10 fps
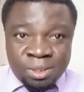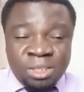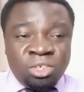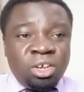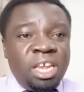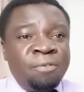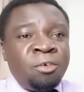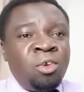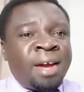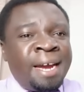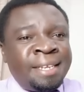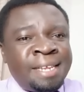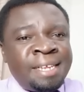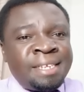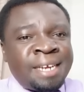So if you look at
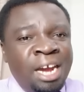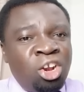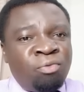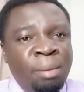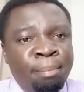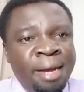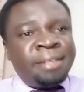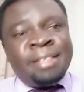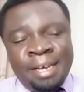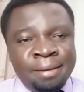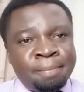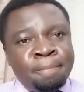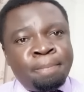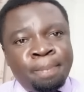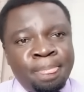such kind of a pastor,
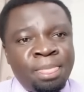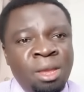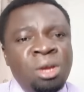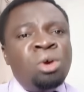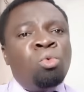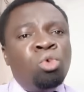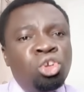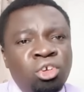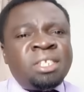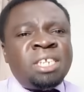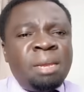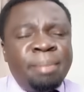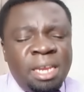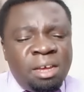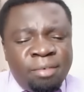would you still
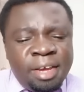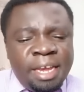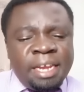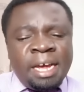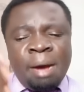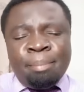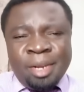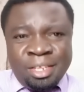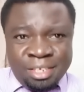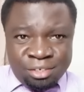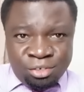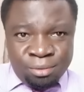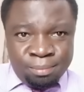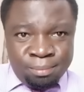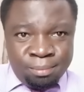believe in her preachings?